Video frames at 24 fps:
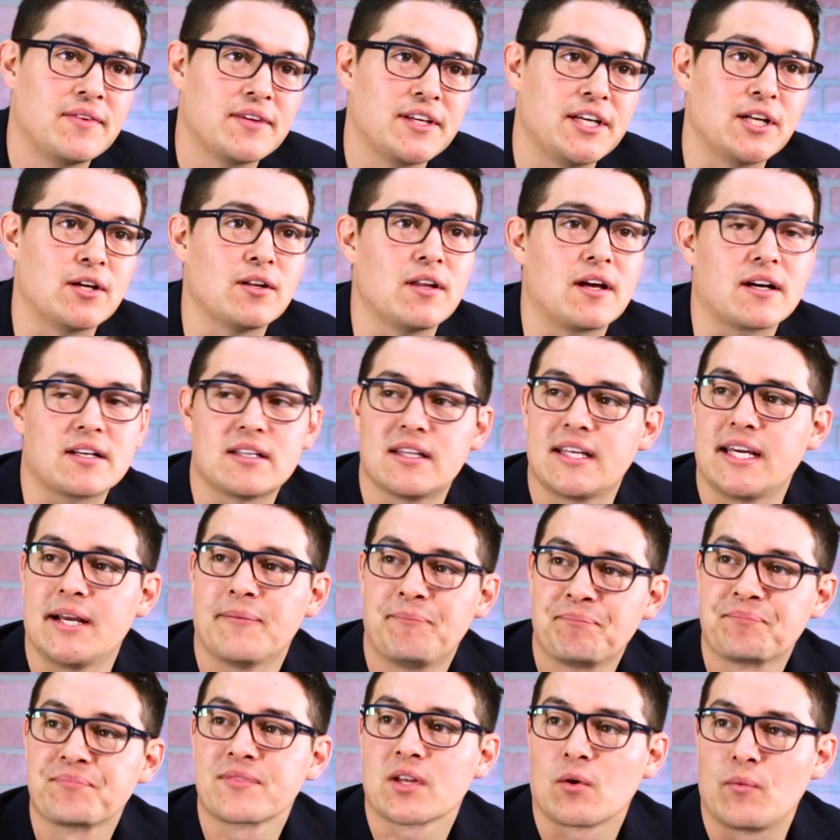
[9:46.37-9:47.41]

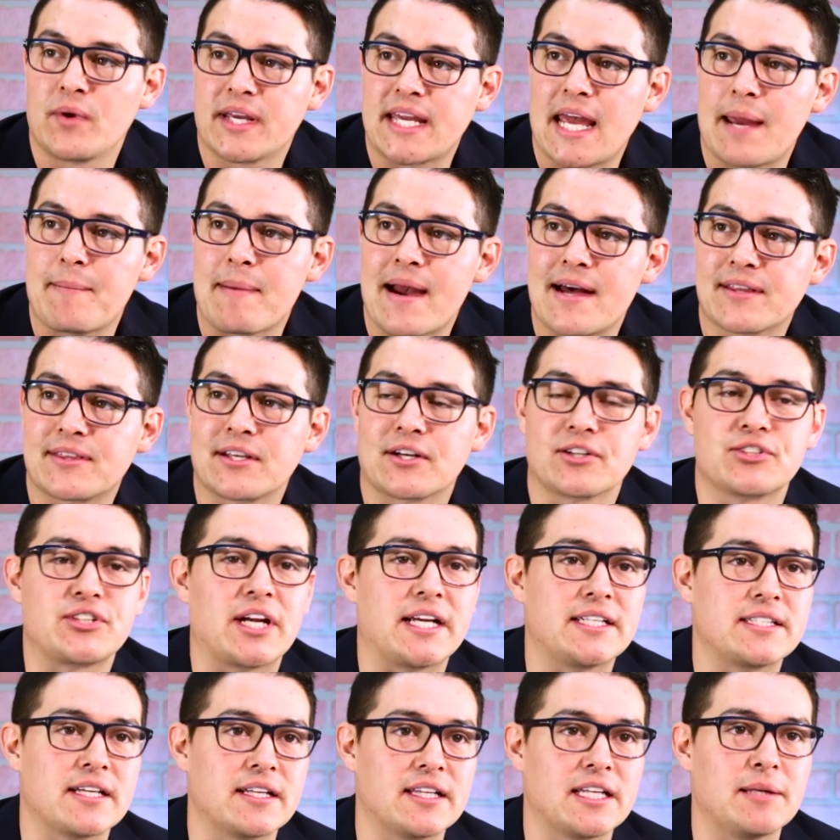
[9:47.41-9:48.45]
luckily we came out there.
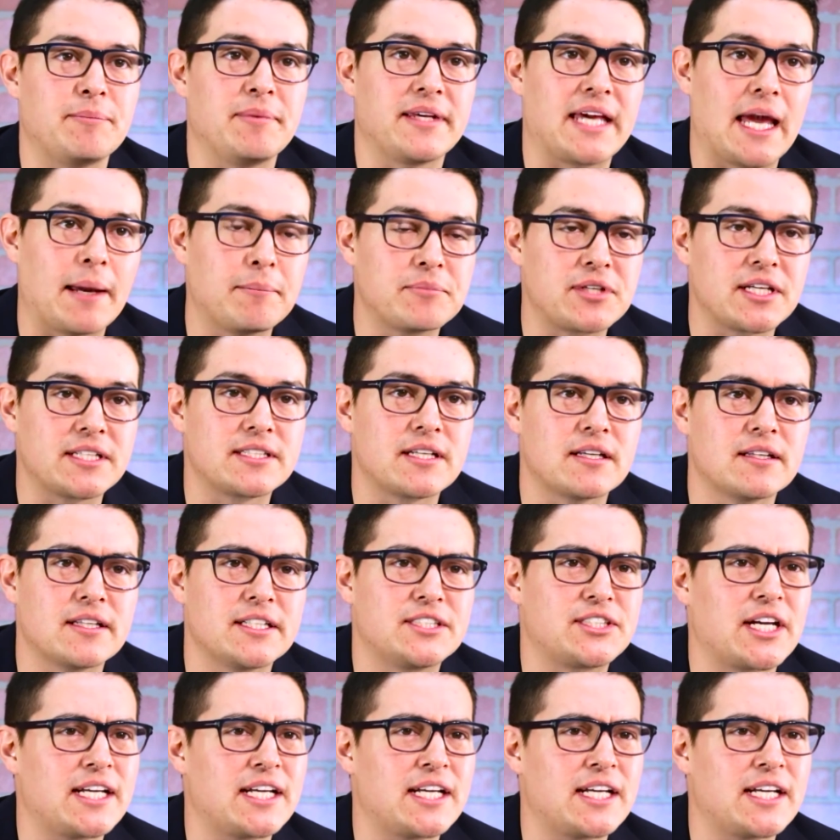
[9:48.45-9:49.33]
Chase Utley became Chase Utley.